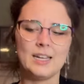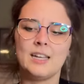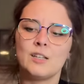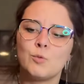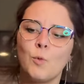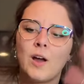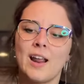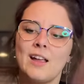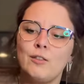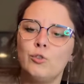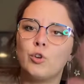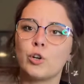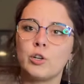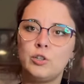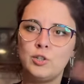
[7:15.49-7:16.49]
It's what I
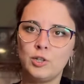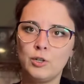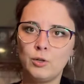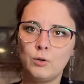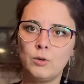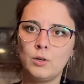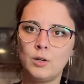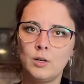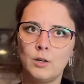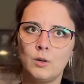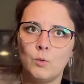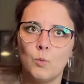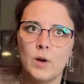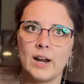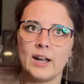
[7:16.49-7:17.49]
look to
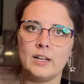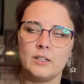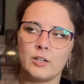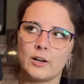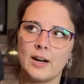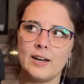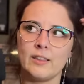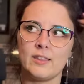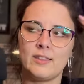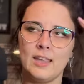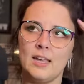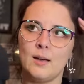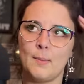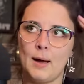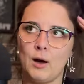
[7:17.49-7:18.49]
when I try to
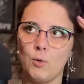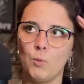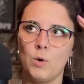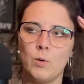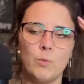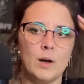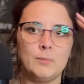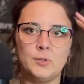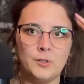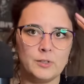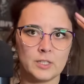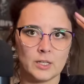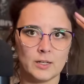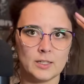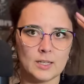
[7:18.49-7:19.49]
think about what
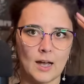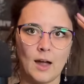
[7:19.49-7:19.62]
Webtoon series